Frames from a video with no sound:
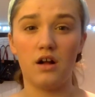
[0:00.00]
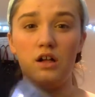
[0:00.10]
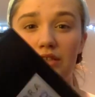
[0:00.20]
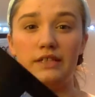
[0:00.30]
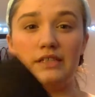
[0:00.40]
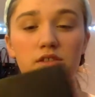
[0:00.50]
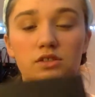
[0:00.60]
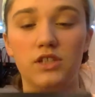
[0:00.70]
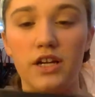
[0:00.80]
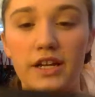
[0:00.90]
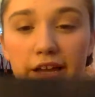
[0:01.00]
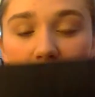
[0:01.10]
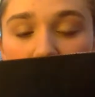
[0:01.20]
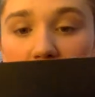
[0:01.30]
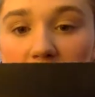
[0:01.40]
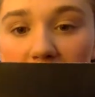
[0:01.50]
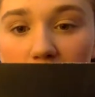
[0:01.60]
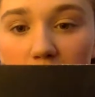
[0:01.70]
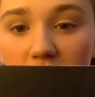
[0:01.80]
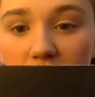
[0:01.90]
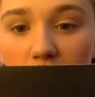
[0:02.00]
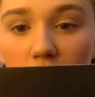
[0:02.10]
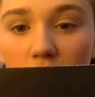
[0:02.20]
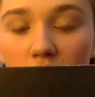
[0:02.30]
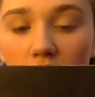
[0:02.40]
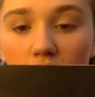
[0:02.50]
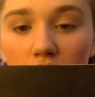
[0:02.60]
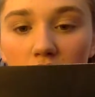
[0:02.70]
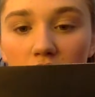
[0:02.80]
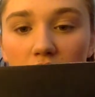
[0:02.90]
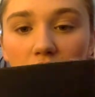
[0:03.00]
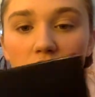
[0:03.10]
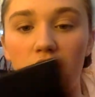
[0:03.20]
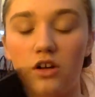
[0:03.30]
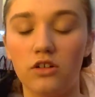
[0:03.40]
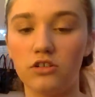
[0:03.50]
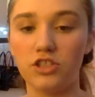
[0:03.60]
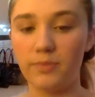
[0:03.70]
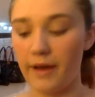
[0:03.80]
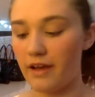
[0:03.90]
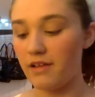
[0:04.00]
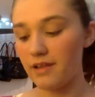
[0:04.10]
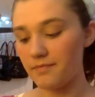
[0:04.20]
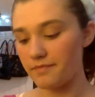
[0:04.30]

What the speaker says: Alright, so starting out, I'm going to take my Sephora Color Anthology palette.